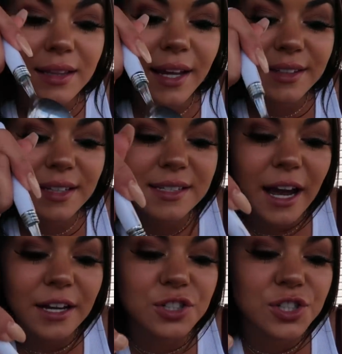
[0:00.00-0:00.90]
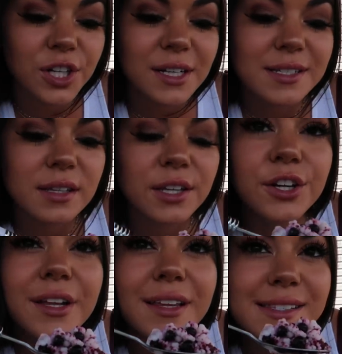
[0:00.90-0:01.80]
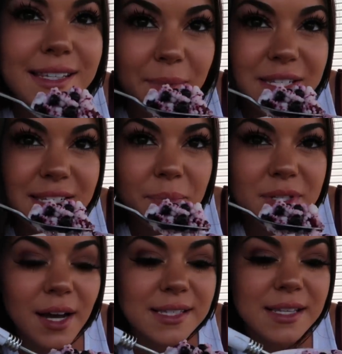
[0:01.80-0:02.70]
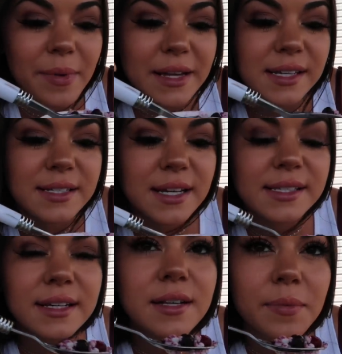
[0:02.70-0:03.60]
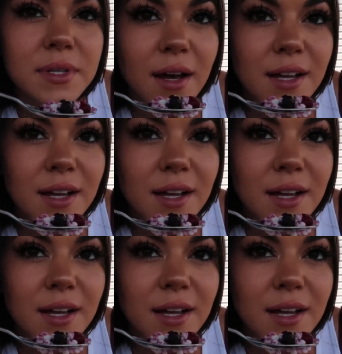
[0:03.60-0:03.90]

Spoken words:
Like the texture is literally the same as Dippin' Dots. They basically taste like Dippin'